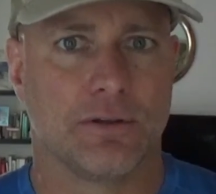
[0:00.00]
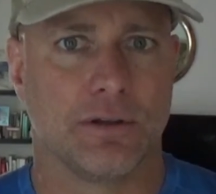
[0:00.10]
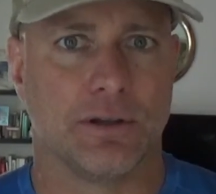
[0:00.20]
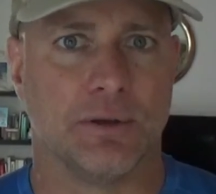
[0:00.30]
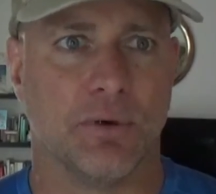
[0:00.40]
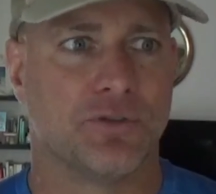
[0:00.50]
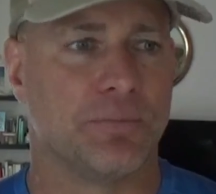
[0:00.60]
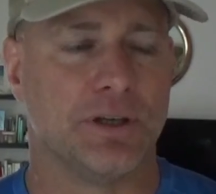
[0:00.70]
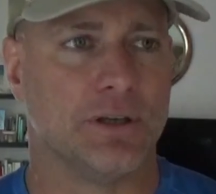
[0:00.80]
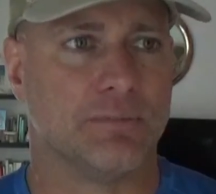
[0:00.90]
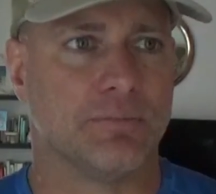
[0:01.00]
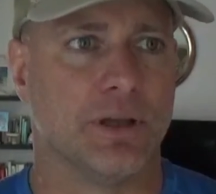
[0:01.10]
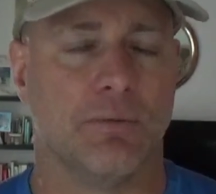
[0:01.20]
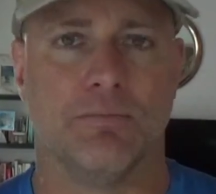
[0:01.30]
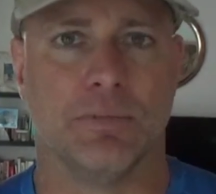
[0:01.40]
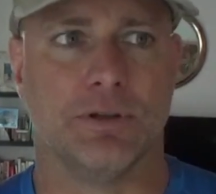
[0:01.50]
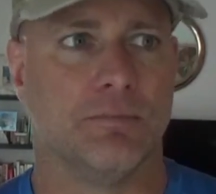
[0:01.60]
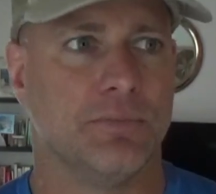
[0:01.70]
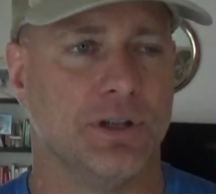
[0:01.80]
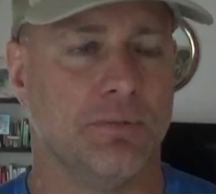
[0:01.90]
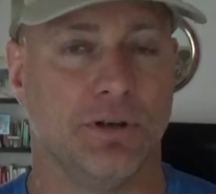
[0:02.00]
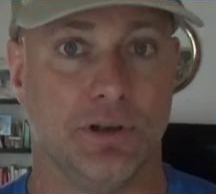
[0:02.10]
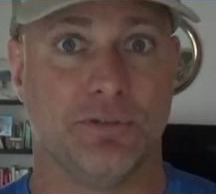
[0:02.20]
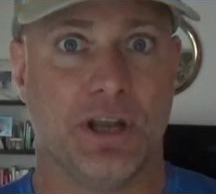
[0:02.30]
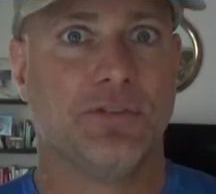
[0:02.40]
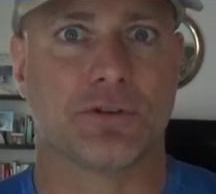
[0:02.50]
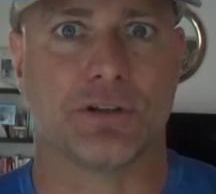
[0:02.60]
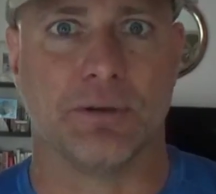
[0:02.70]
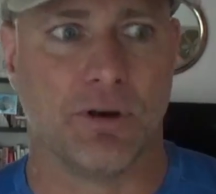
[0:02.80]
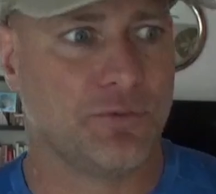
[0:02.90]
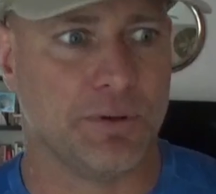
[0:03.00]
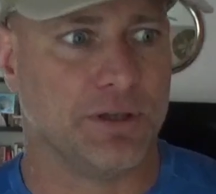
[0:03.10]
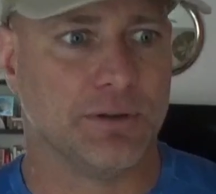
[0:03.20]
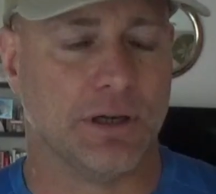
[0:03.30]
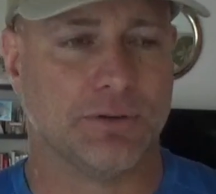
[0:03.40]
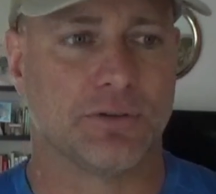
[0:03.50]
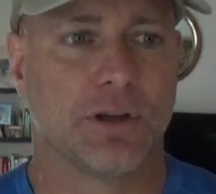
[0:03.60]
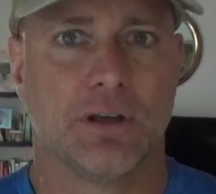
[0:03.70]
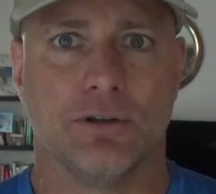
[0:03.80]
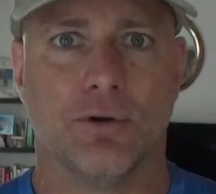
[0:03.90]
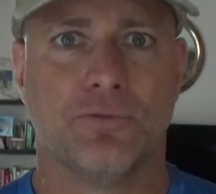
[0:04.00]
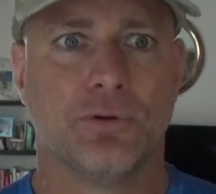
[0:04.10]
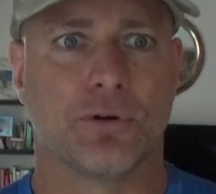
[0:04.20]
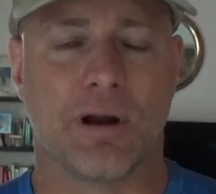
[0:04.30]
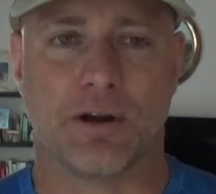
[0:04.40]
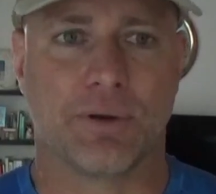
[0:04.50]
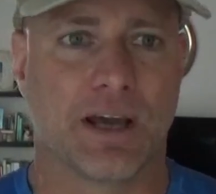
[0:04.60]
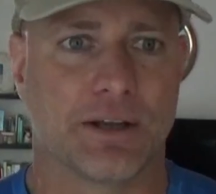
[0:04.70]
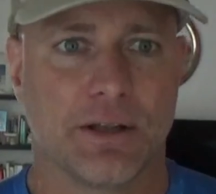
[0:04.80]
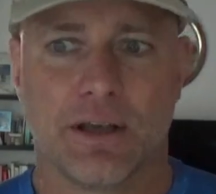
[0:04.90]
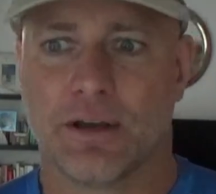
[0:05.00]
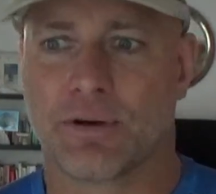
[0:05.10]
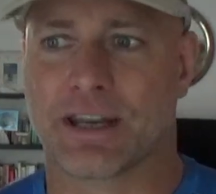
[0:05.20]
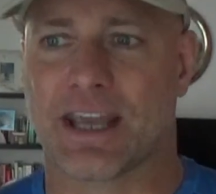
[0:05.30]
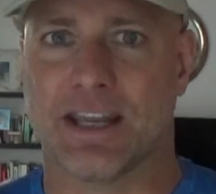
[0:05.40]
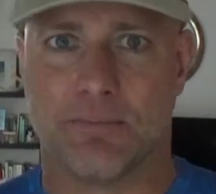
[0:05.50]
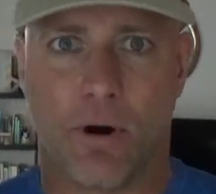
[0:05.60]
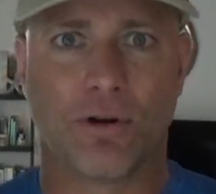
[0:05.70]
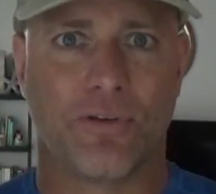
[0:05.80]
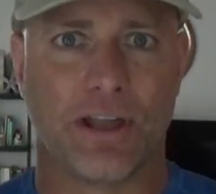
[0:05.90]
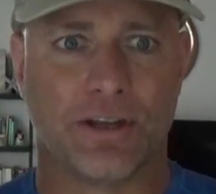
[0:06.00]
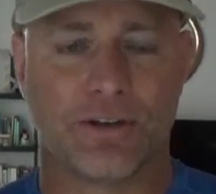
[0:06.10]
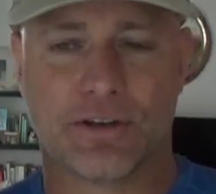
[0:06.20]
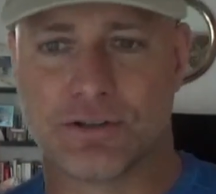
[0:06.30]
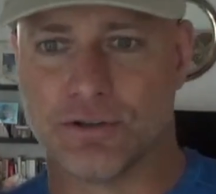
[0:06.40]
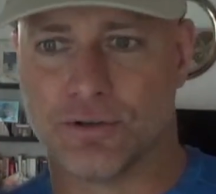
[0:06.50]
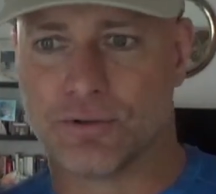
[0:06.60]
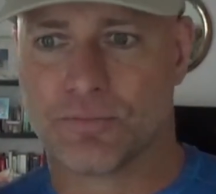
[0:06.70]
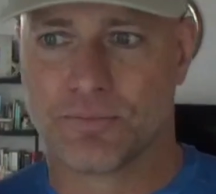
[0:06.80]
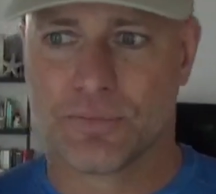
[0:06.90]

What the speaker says: He must be, in the middle of a desert. He must be, just no food around. We gotta get him motivated to